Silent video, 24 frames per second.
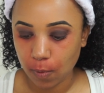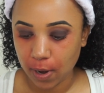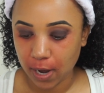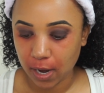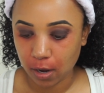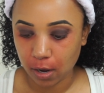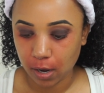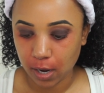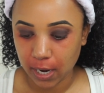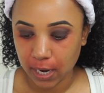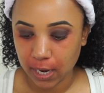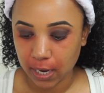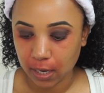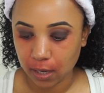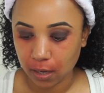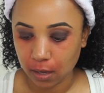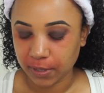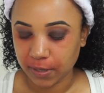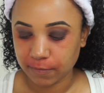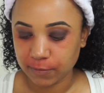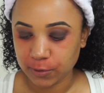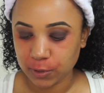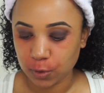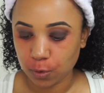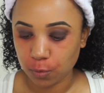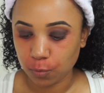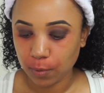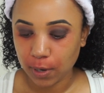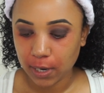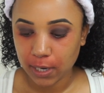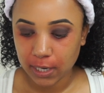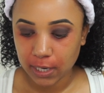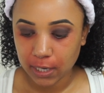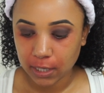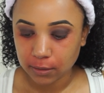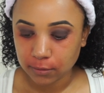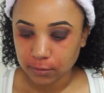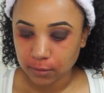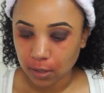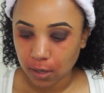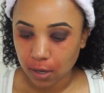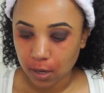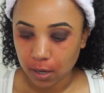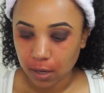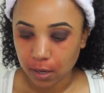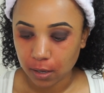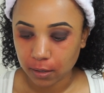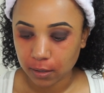wearing, gives you a radiant
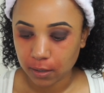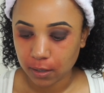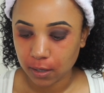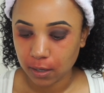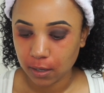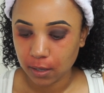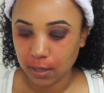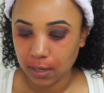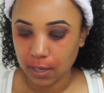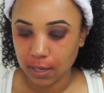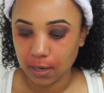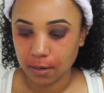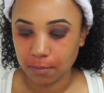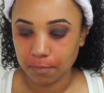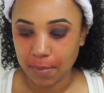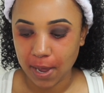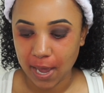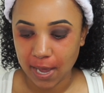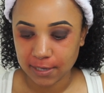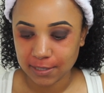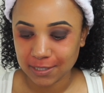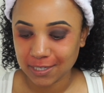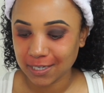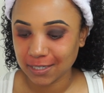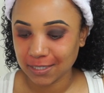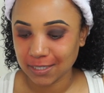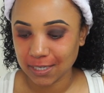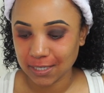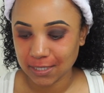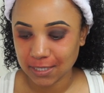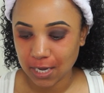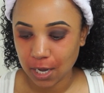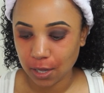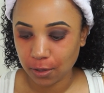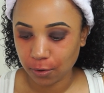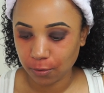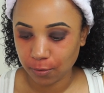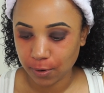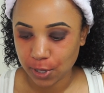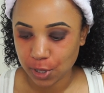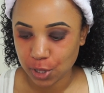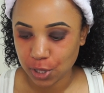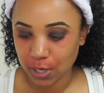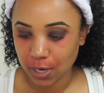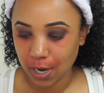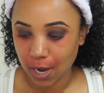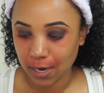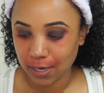look. It masks
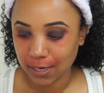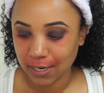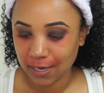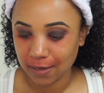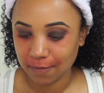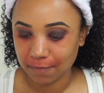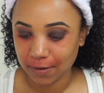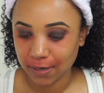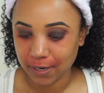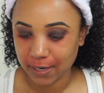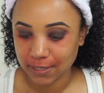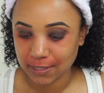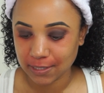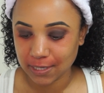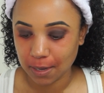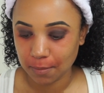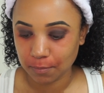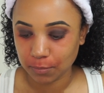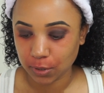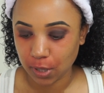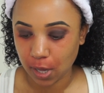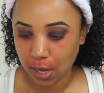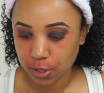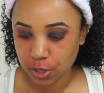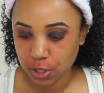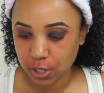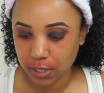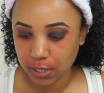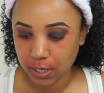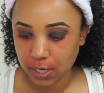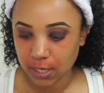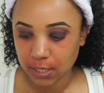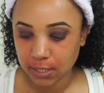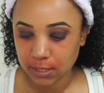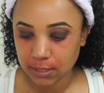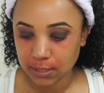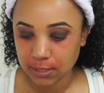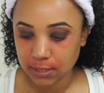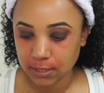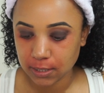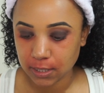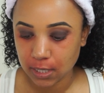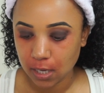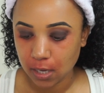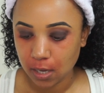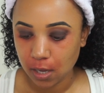discoloration, unevenness, and blotchiness.